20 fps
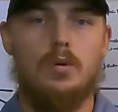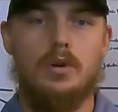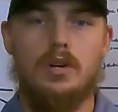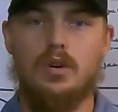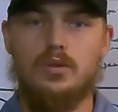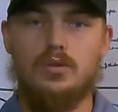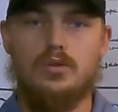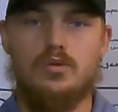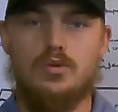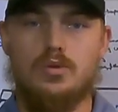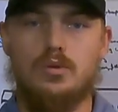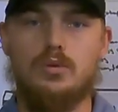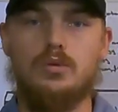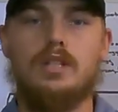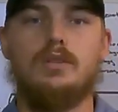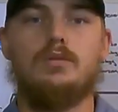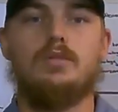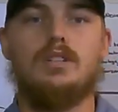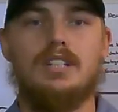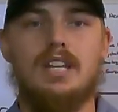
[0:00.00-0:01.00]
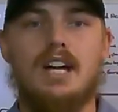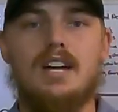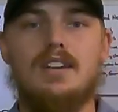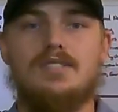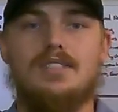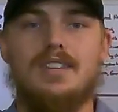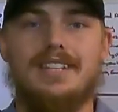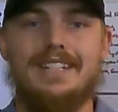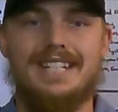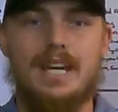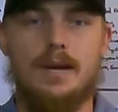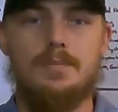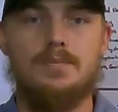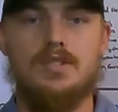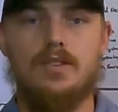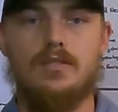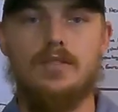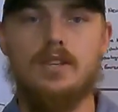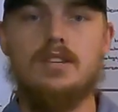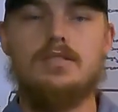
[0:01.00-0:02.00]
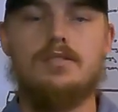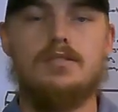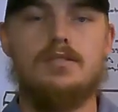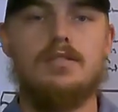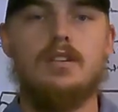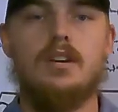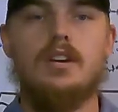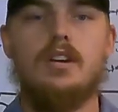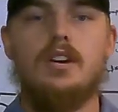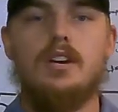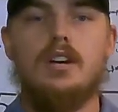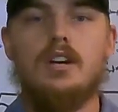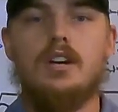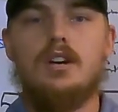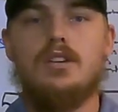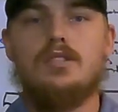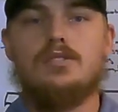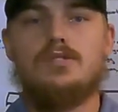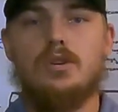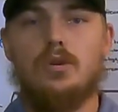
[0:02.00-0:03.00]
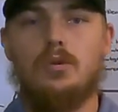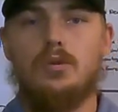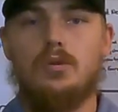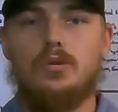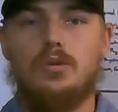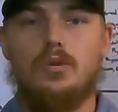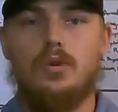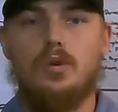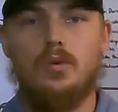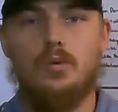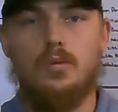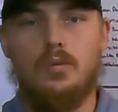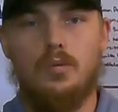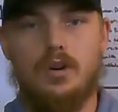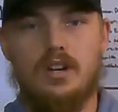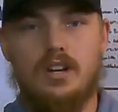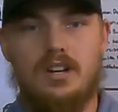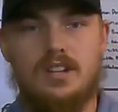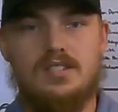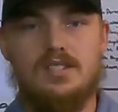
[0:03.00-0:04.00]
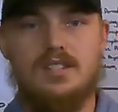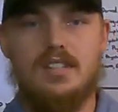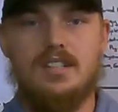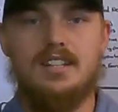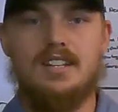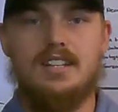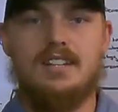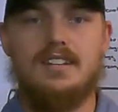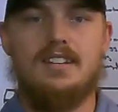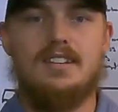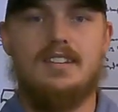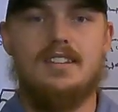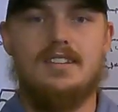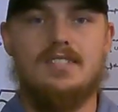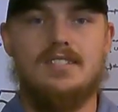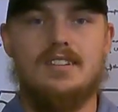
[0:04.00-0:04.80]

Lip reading: We don't truly realize the depths of these. So we're going to see that the